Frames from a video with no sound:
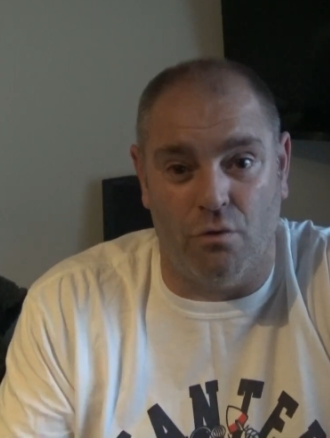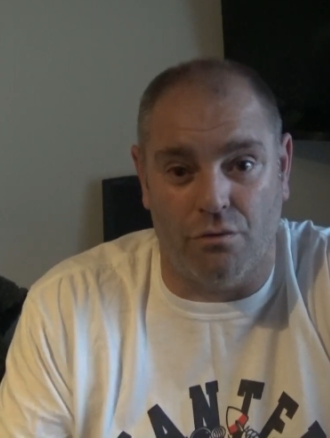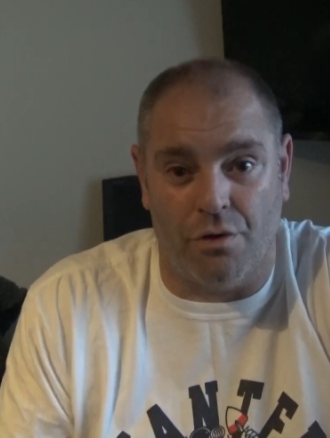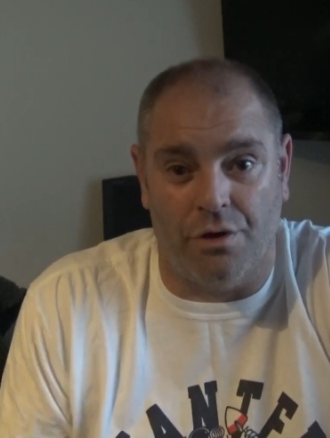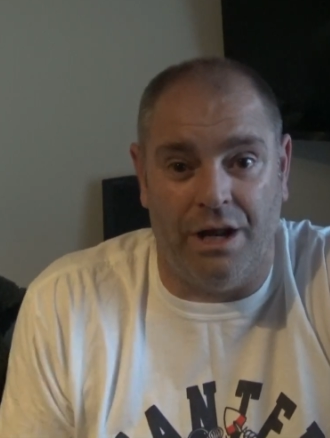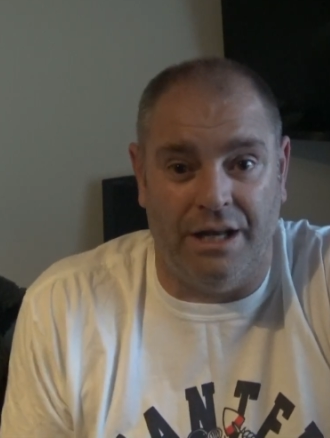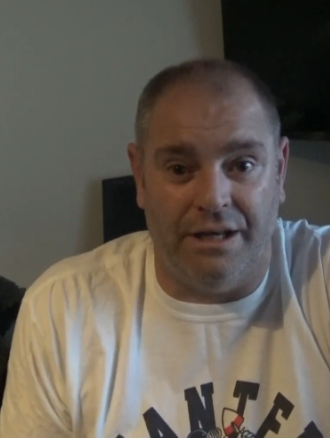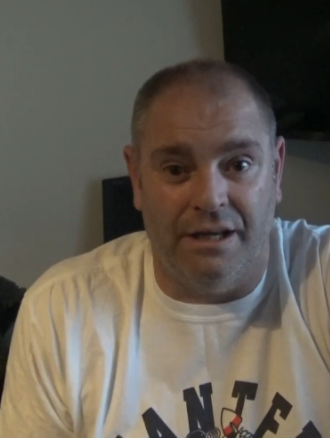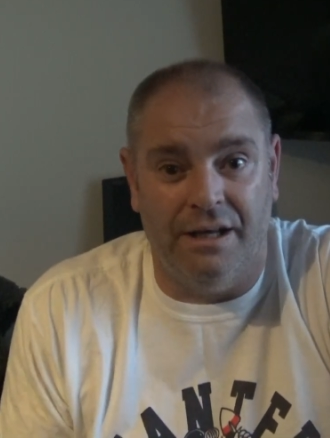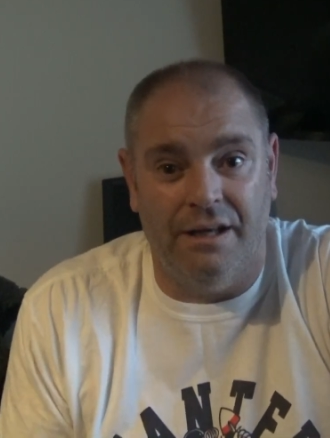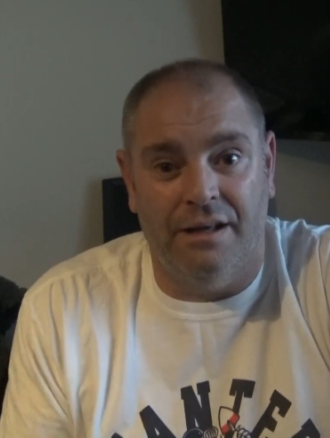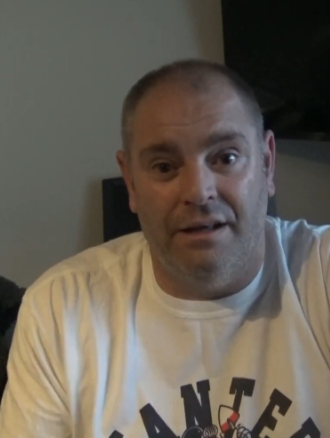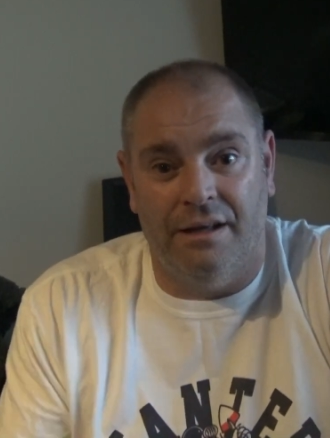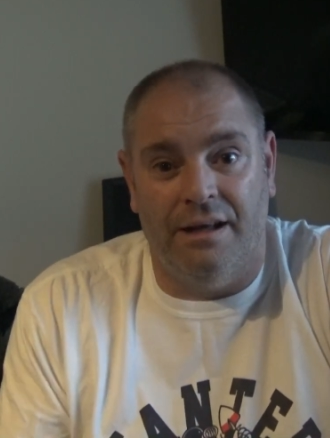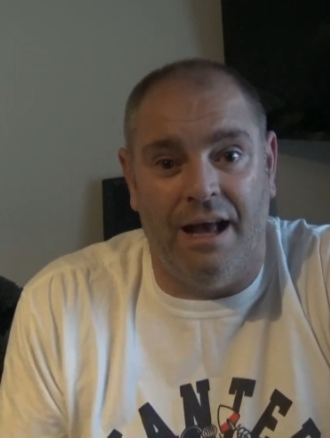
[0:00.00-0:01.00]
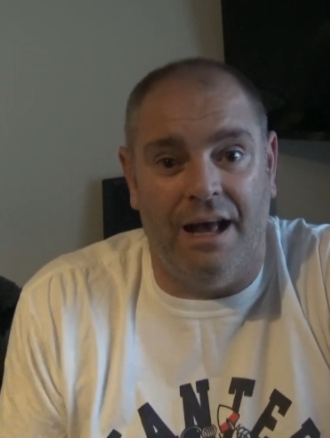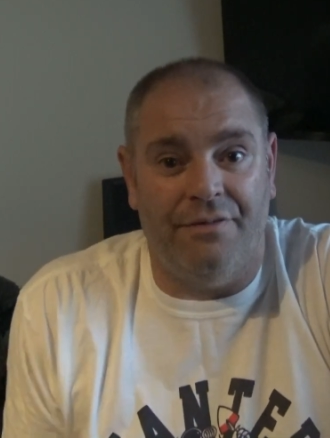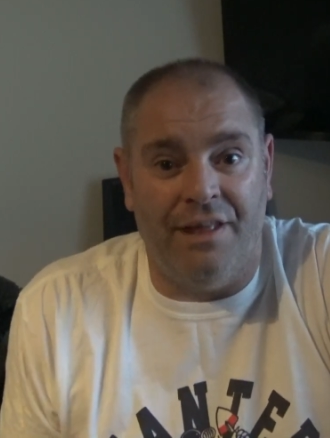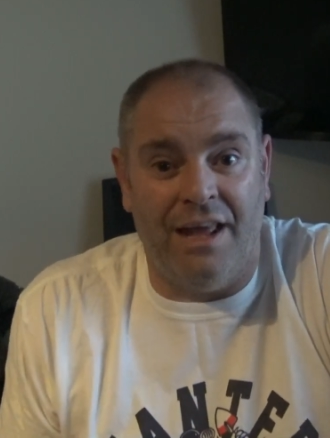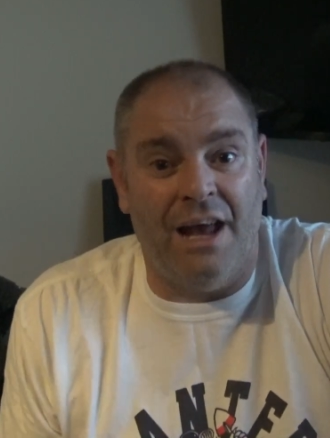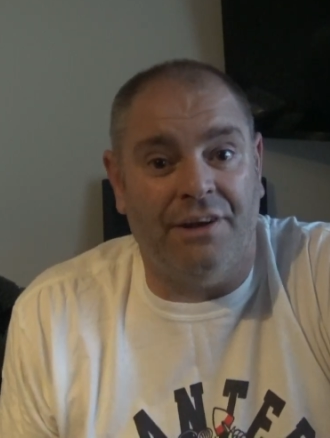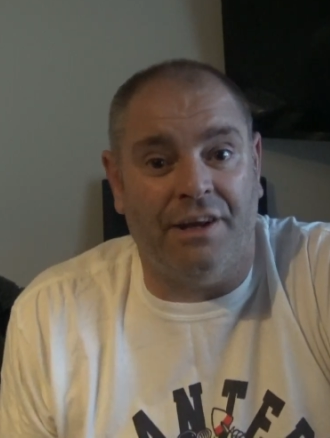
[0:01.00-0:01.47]
running
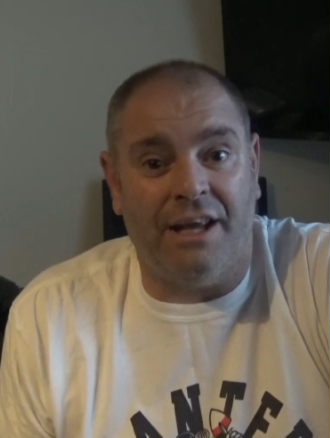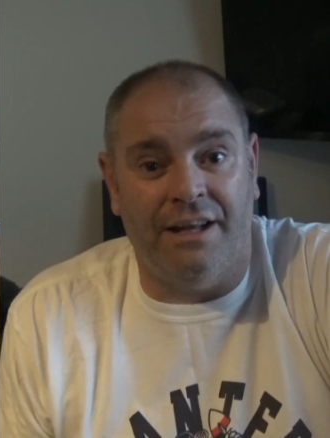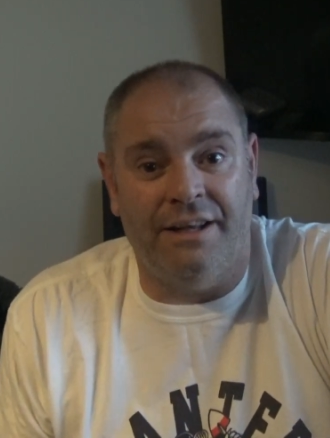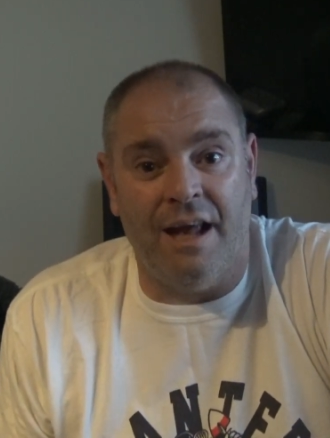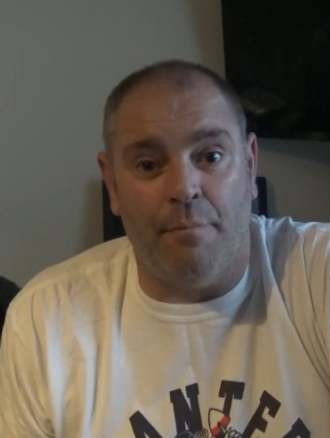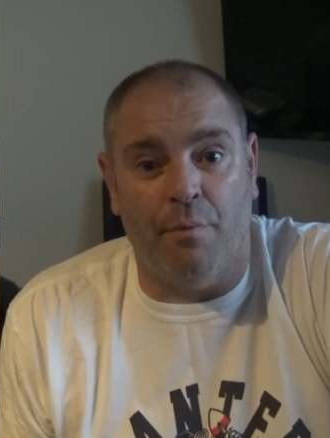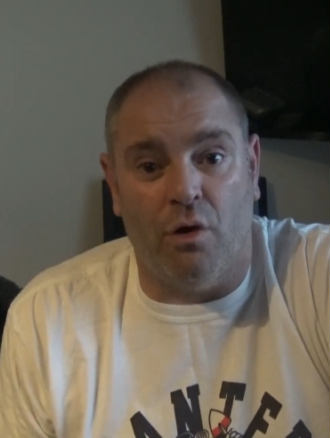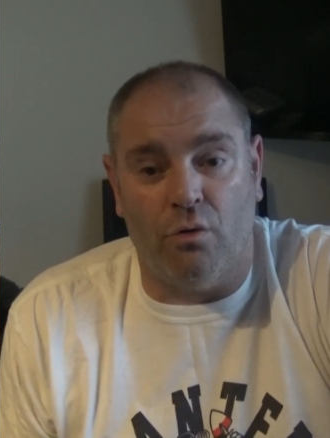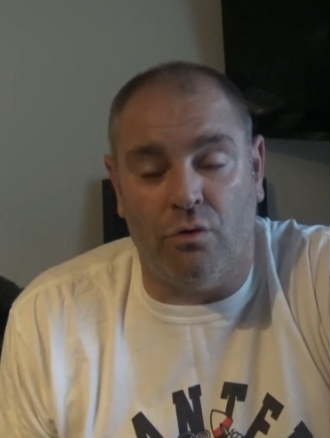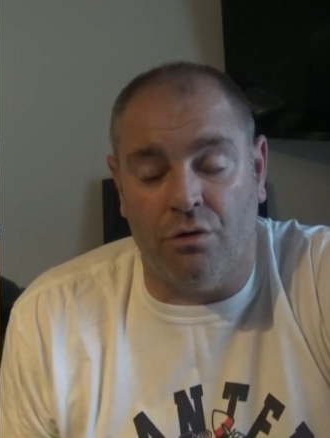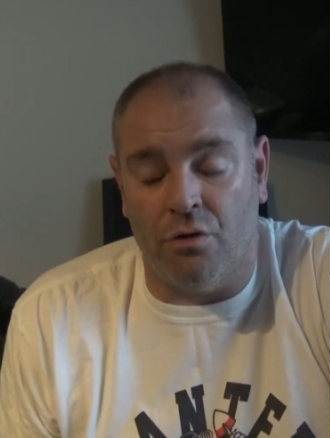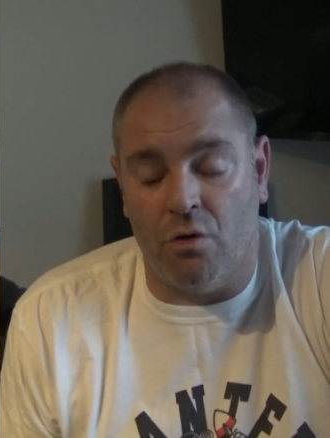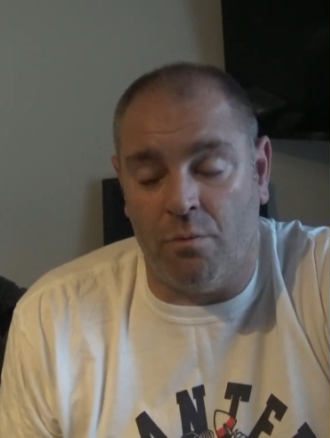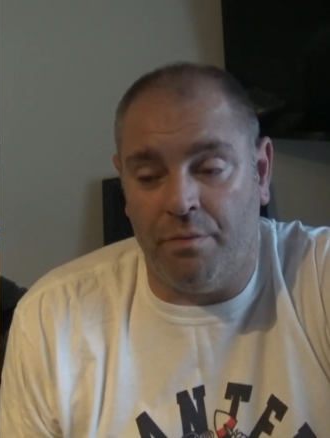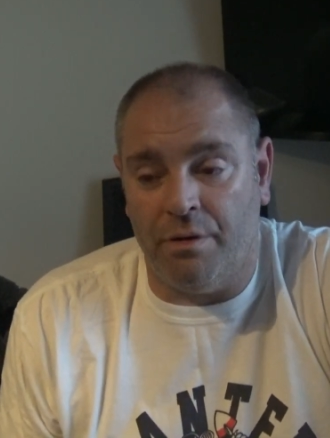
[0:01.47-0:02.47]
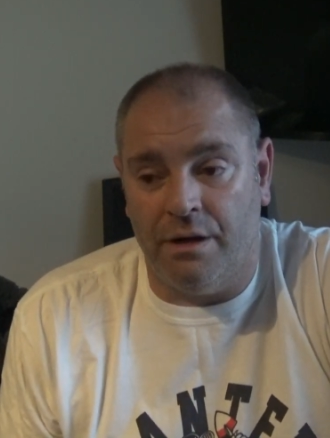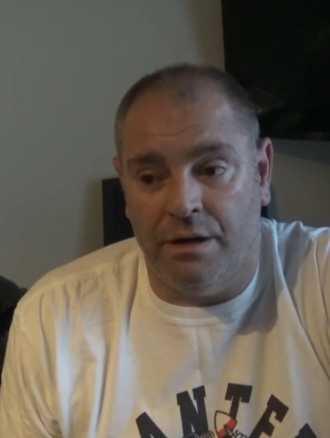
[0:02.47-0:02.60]
the Anarchy demo group,